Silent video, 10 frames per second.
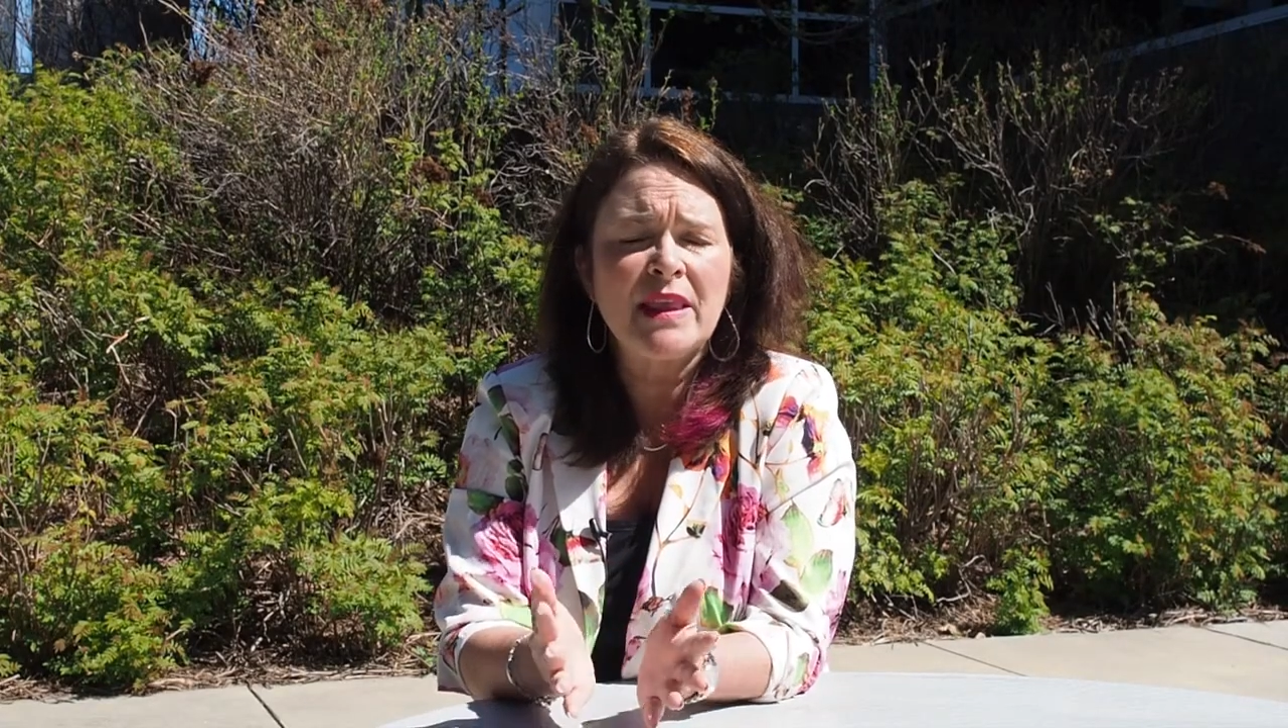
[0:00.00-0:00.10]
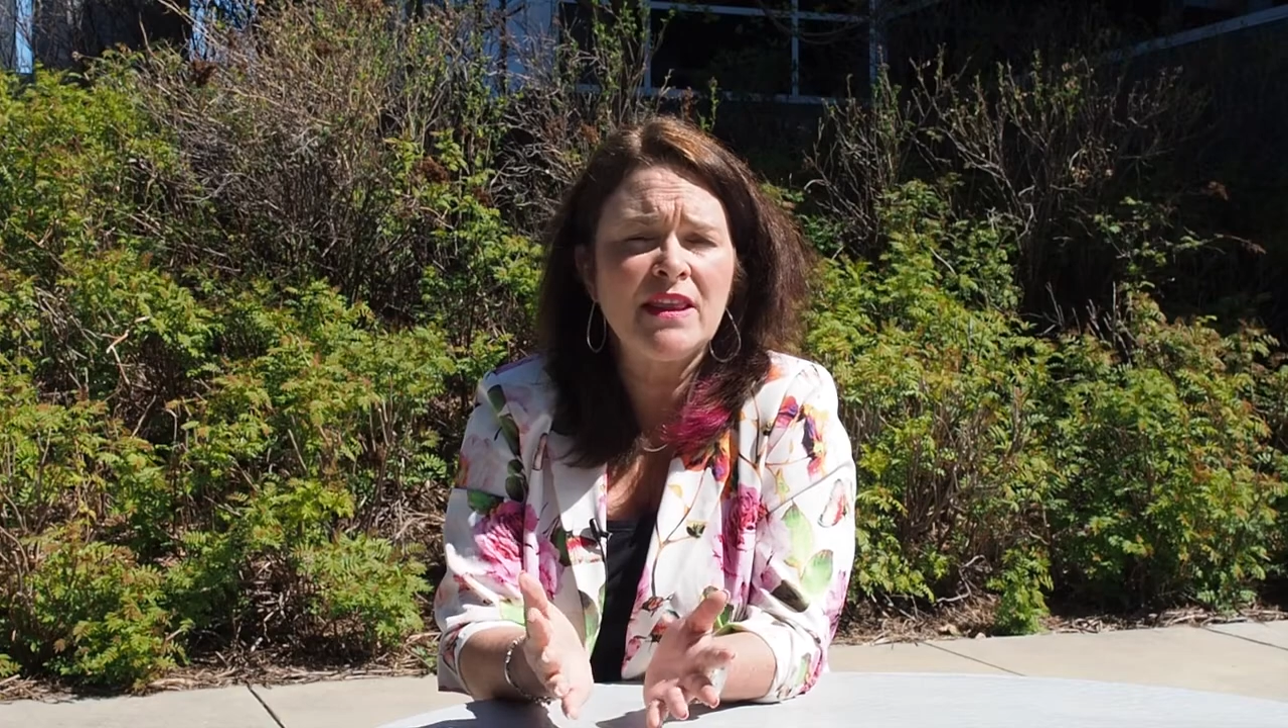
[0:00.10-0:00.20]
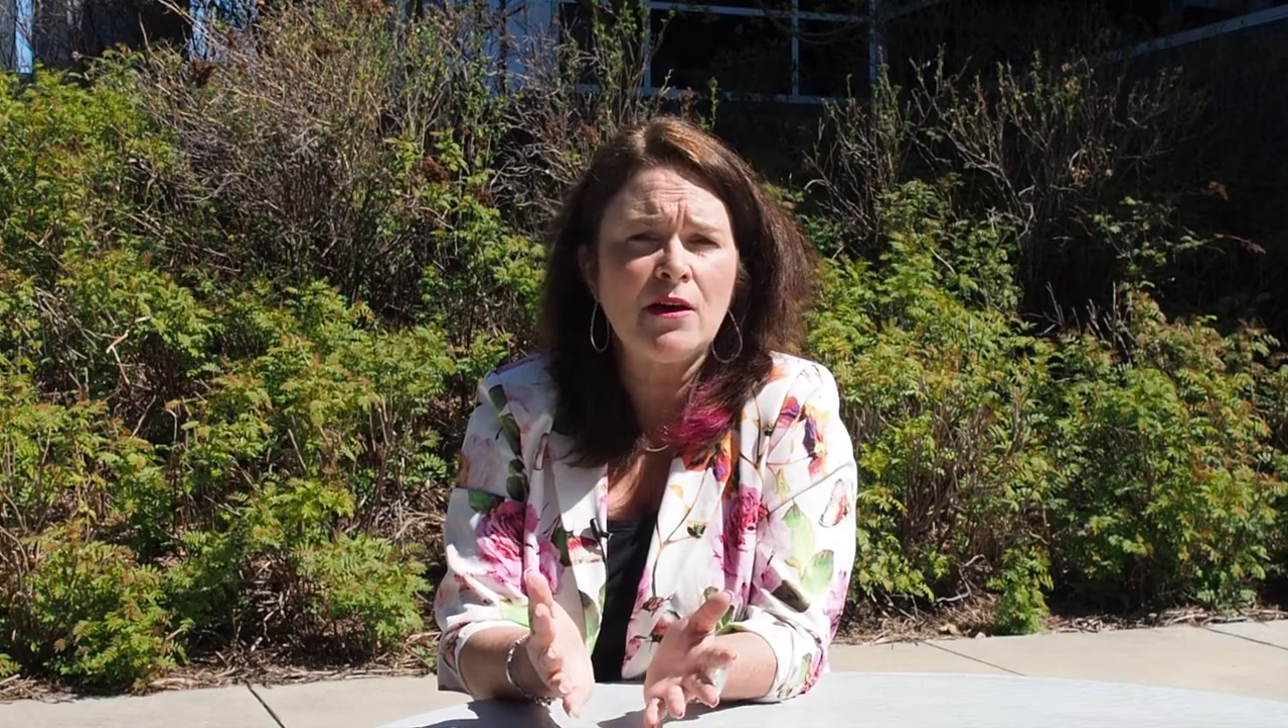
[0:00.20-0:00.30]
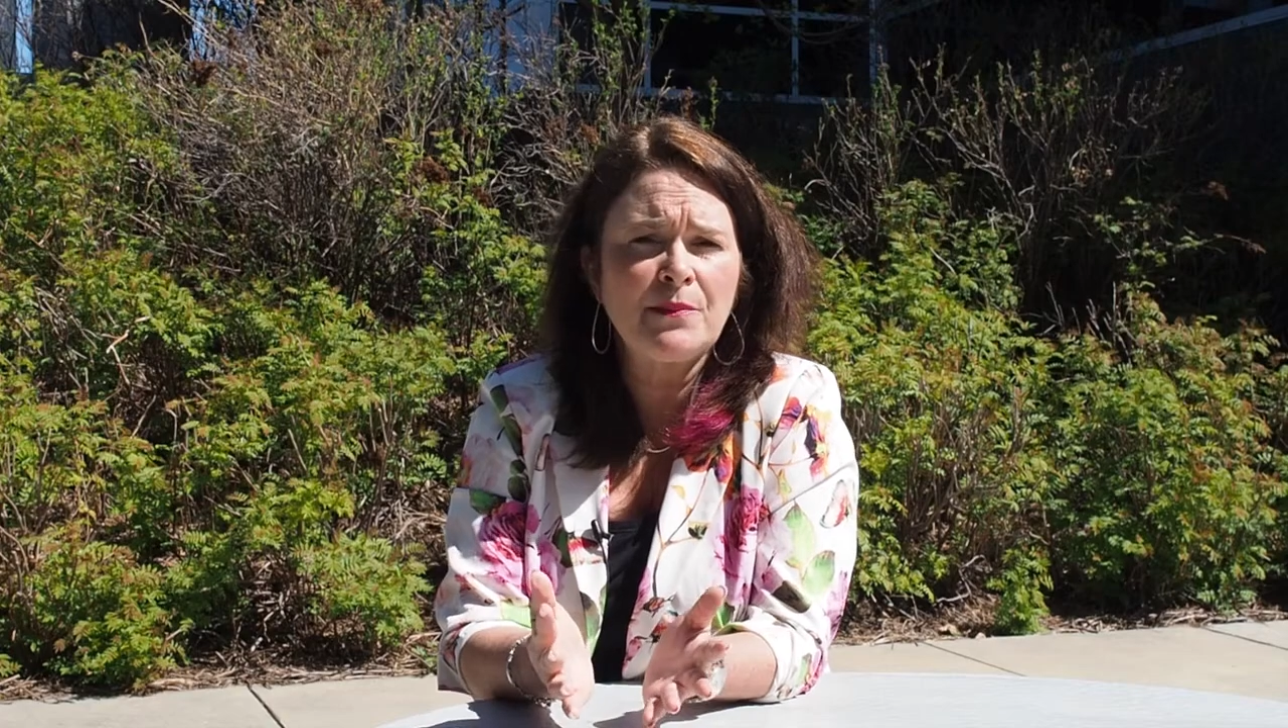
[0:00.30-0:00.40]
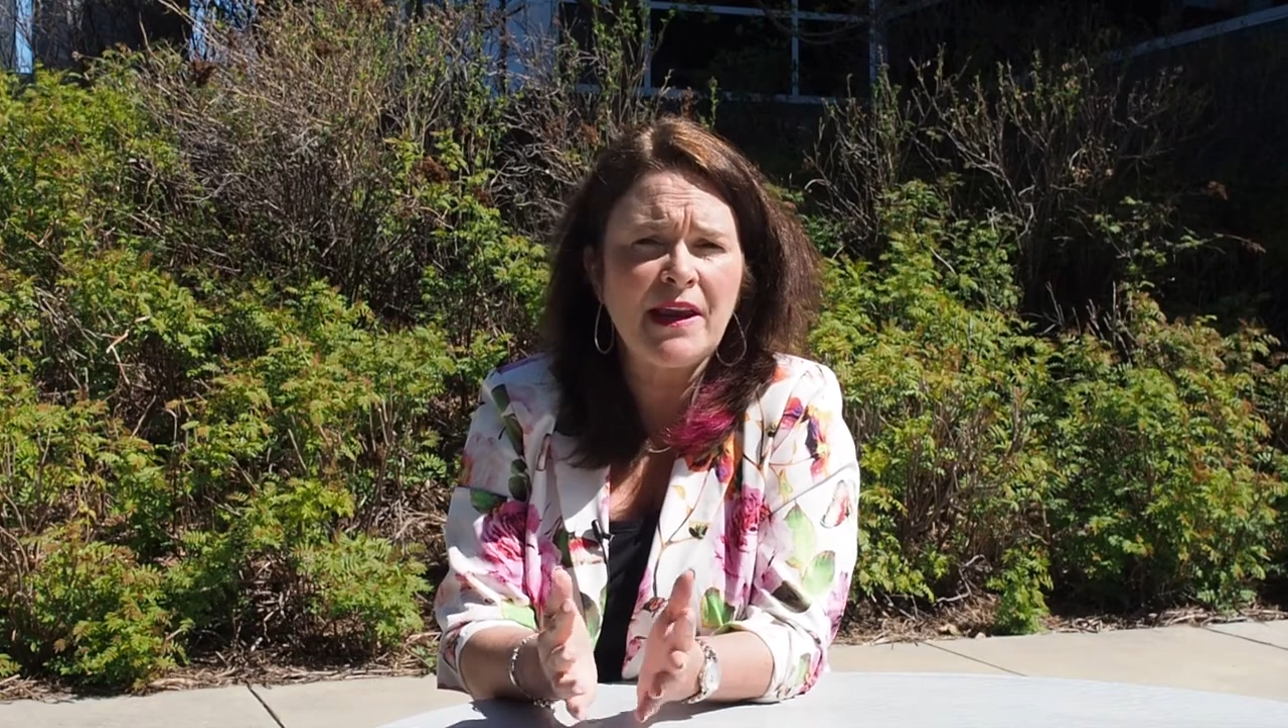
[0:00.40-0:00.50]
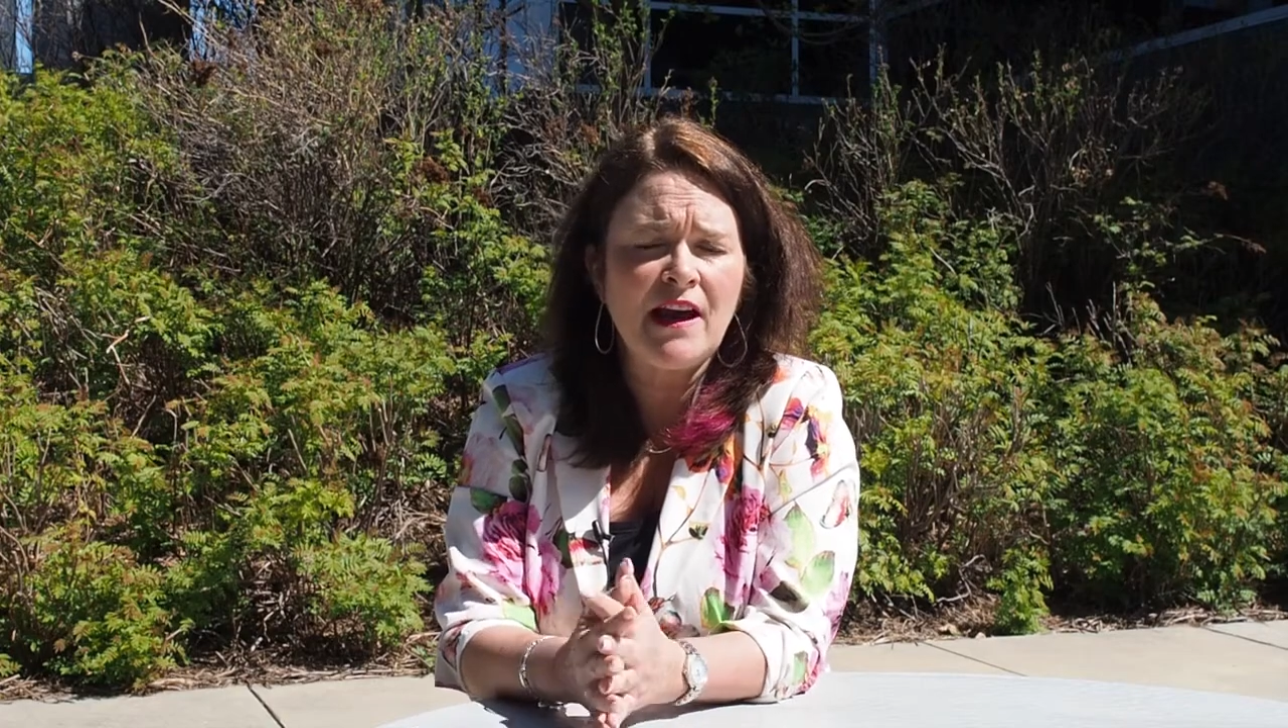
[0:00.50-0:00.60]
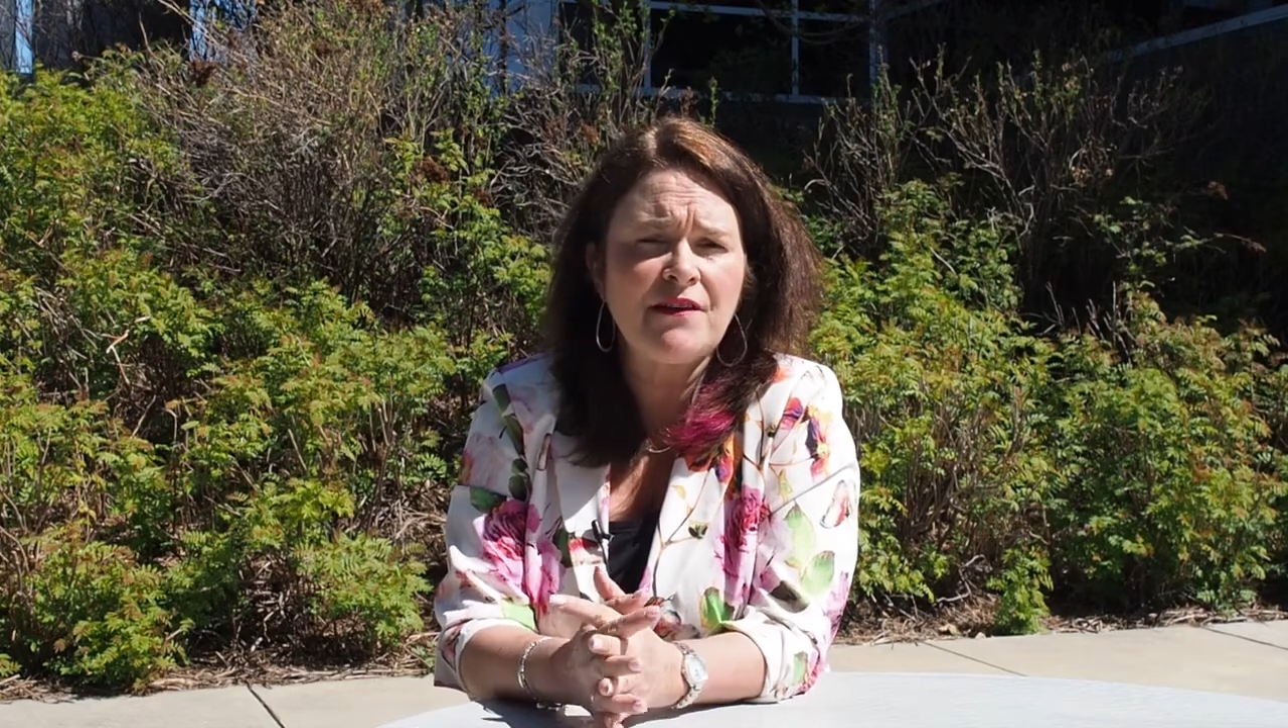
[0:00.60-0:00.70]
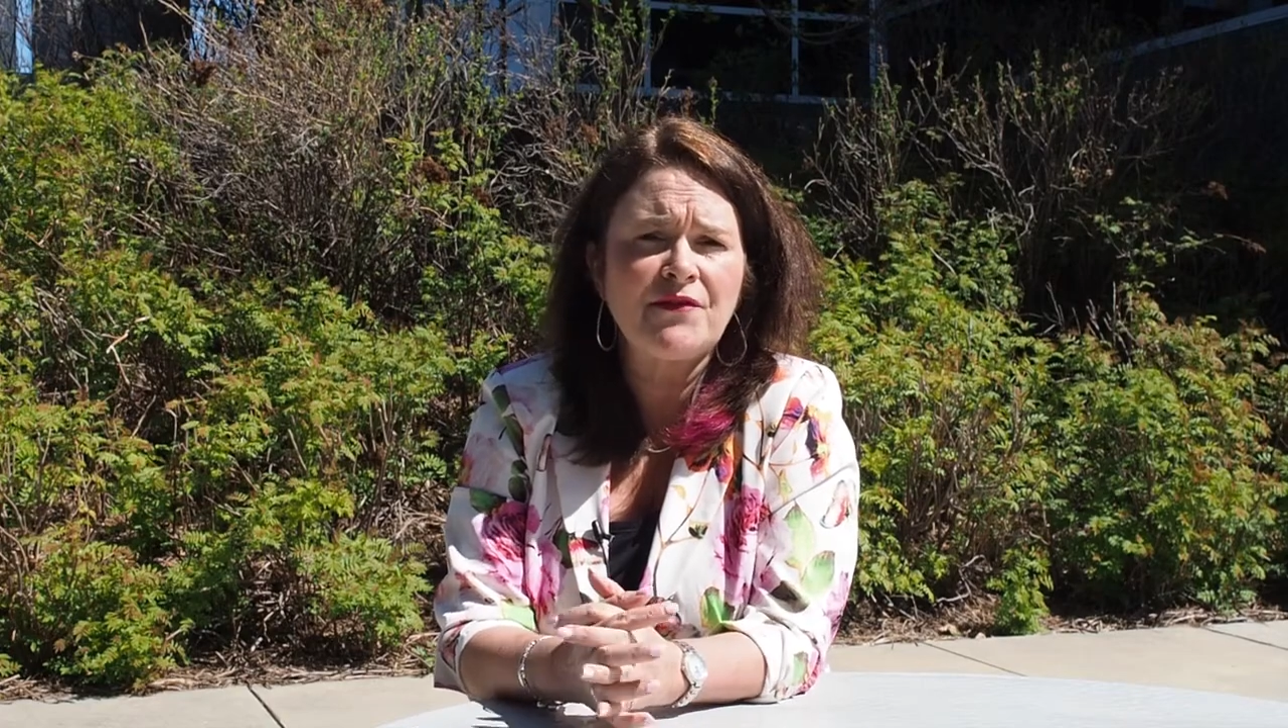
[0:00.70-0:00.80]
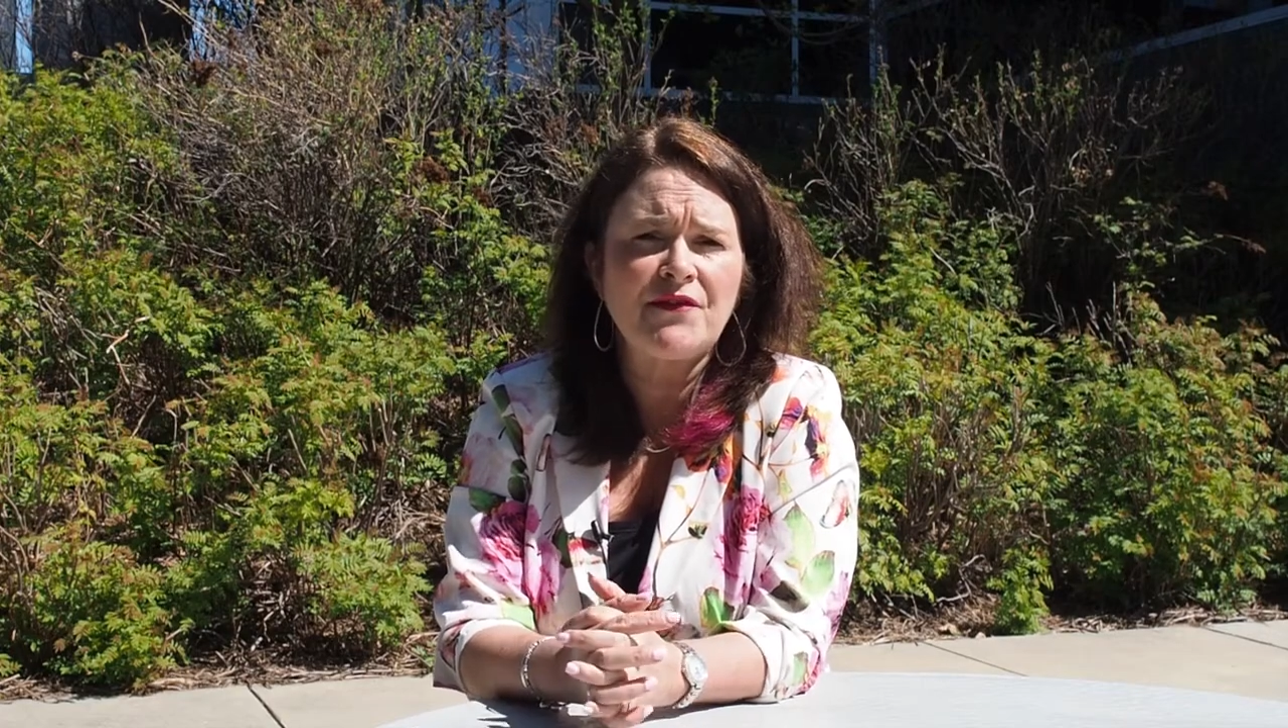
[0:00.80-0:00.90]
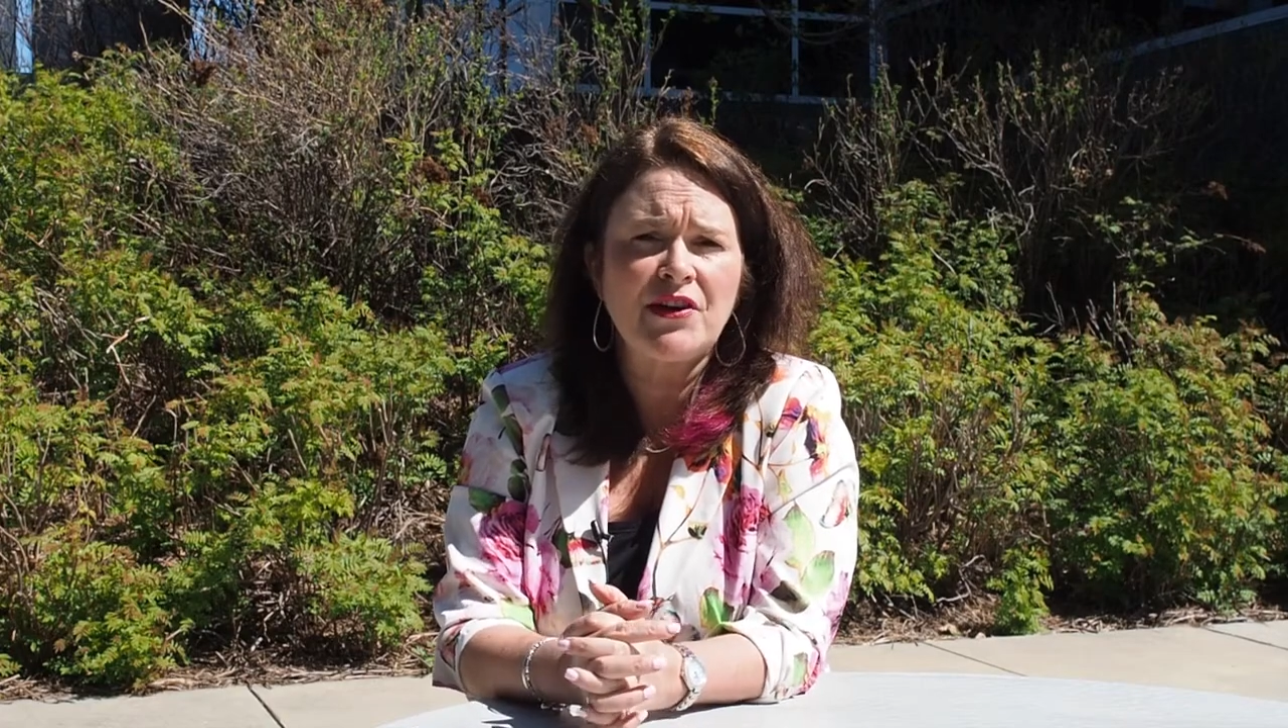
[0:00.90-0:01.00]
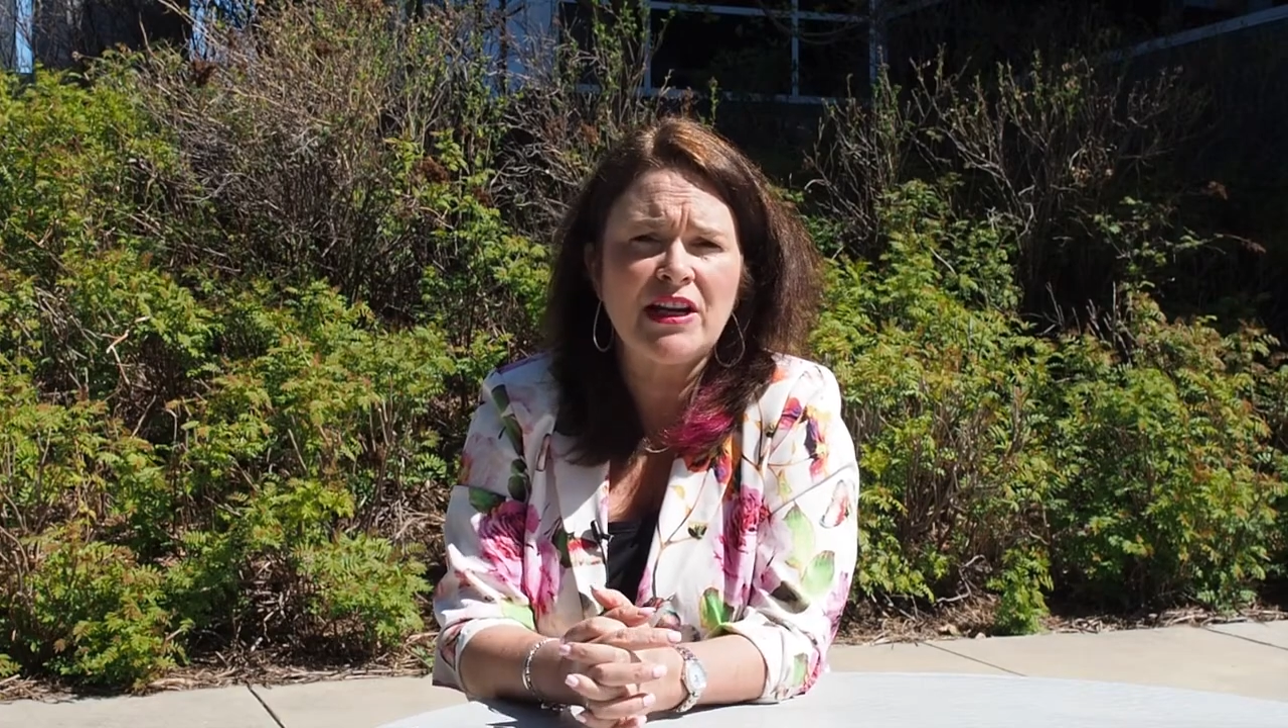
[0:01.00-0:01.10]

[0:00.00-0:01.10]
And on behalf of our